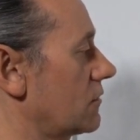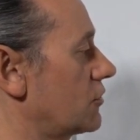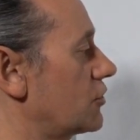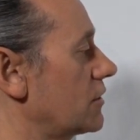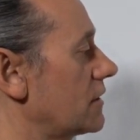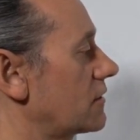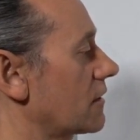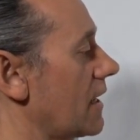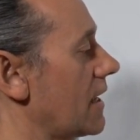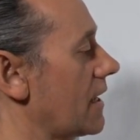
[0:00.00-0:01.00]
G
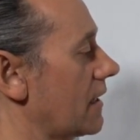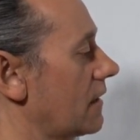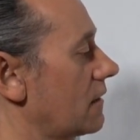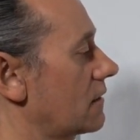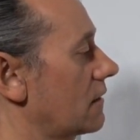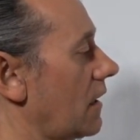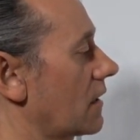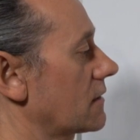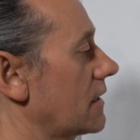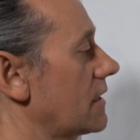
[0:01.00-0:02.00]
to A,
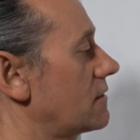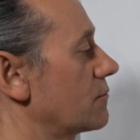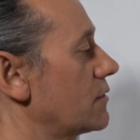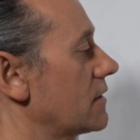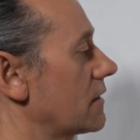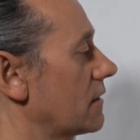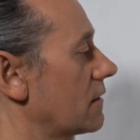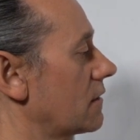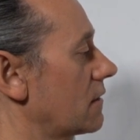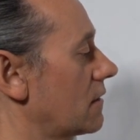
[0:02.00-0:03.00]
and A to B,
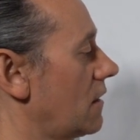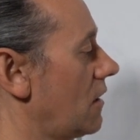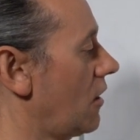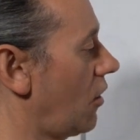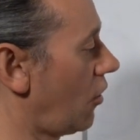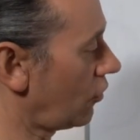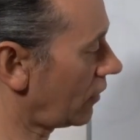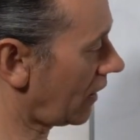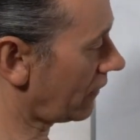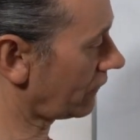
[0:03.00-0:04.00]
all
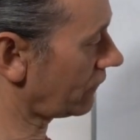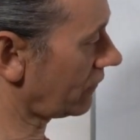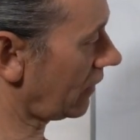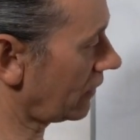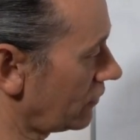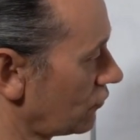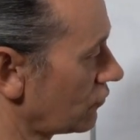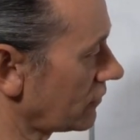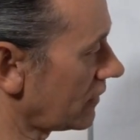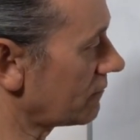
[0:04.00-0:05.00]
have a
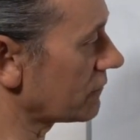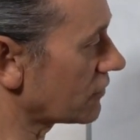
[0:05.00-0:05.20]
note in